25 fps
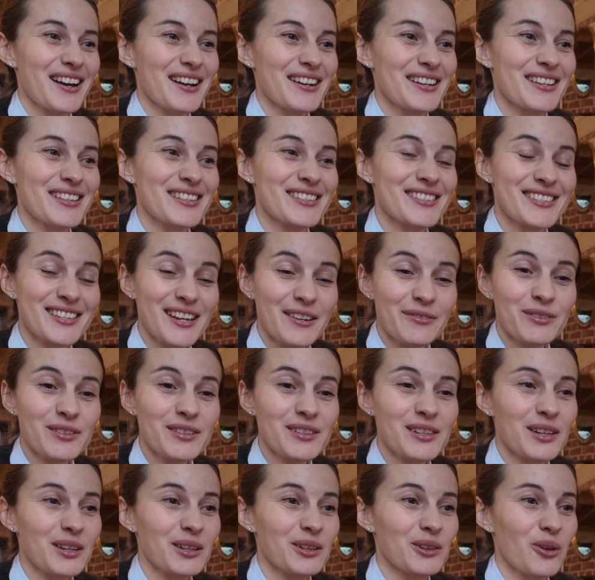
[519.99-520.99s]
It's
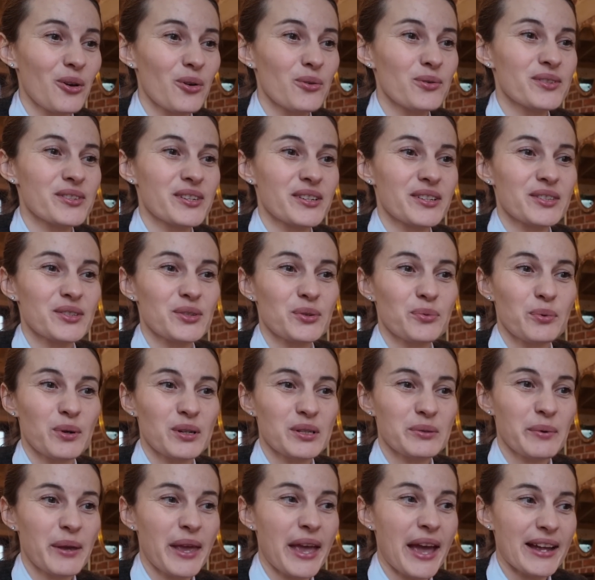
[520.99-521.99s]
definitely closer to
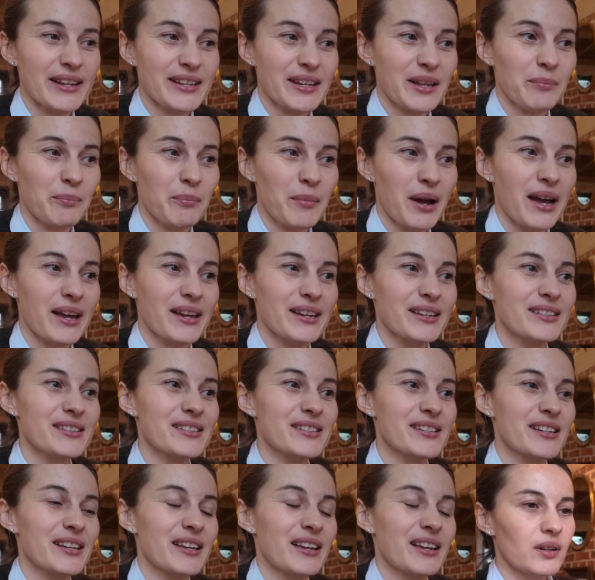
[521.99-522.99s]
what we had in mind.
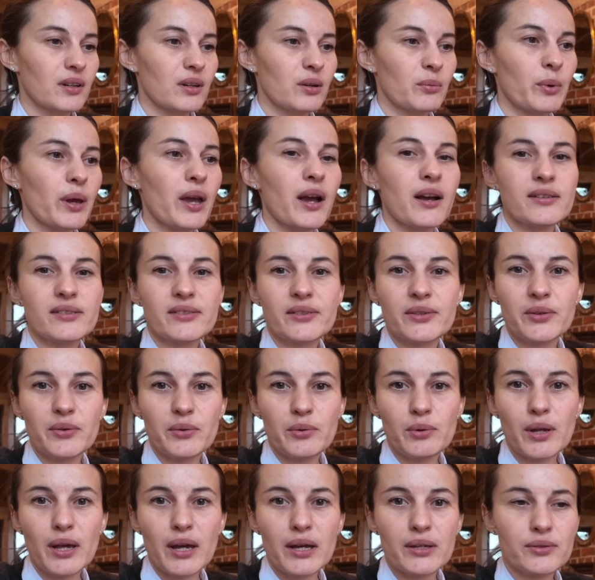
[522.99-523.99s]
We asked
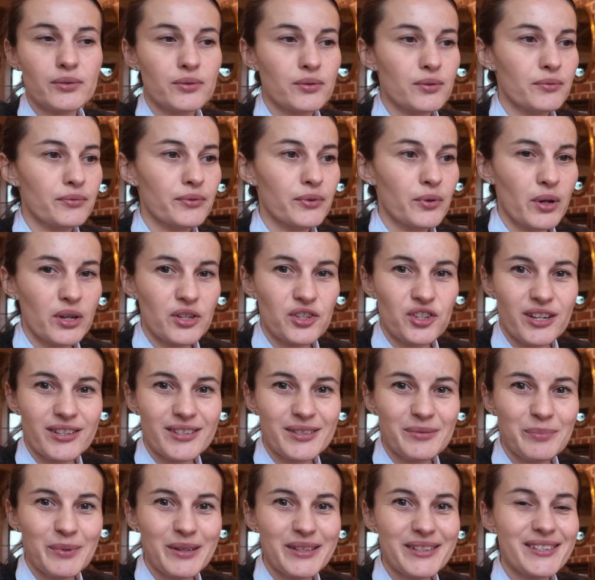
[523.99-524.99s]
Julia to do a few
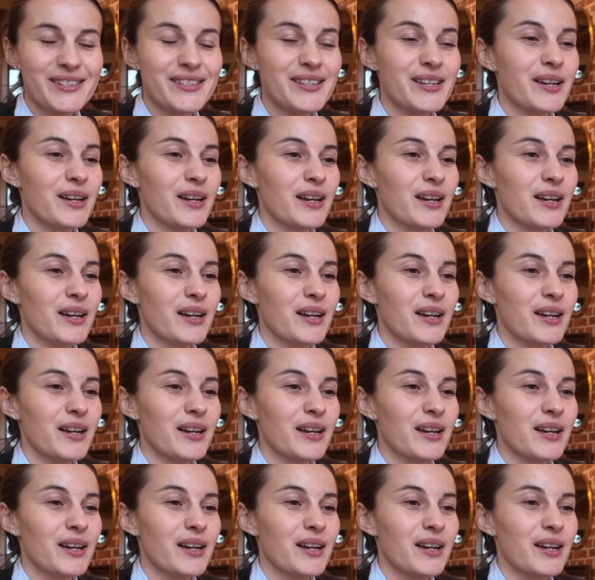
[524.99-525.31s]
adjustments,